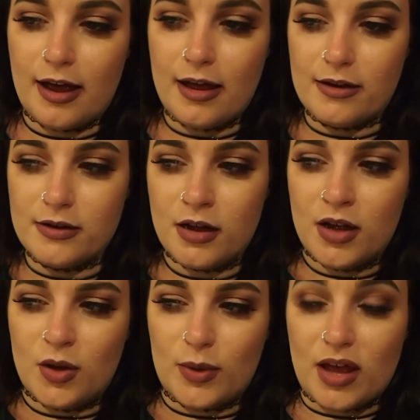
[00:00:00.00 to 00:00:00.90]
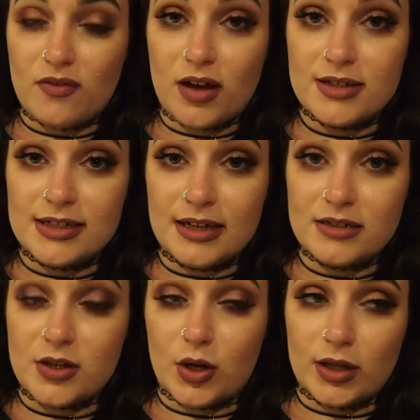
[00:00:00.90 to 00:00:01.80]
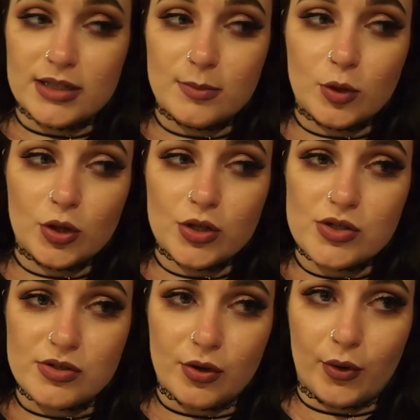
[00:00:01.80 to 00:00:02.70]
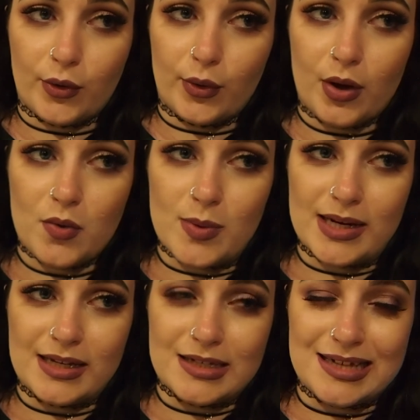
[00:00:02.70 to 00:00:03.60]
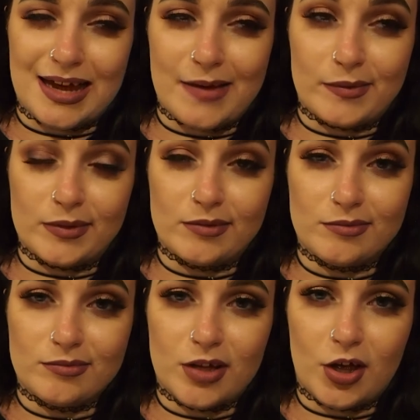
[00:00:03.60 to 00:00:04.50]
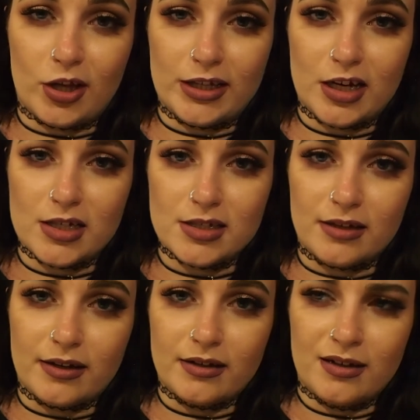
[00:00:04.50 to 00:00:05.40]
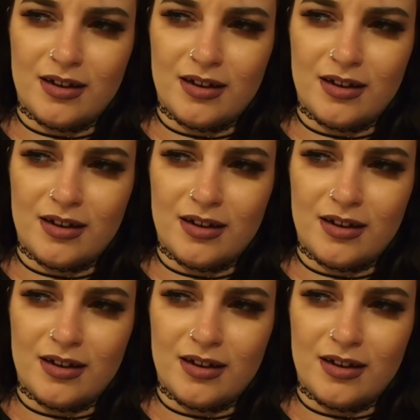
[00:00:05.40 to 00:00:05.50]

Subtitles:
And we have RTX early tomorrow, so we need to have an early night tonight.